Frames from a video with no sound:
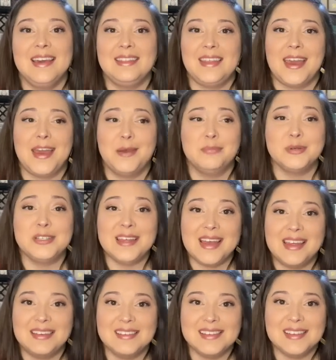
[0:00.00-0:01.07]
they
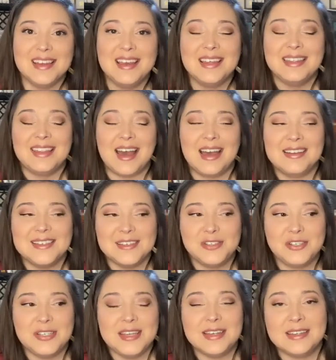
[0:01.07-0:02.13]
pretend that
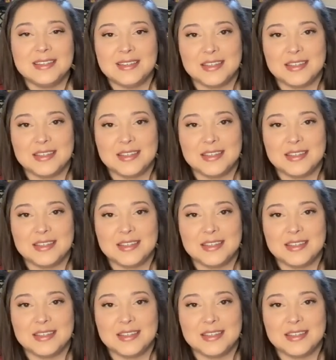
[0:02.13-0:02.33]
she is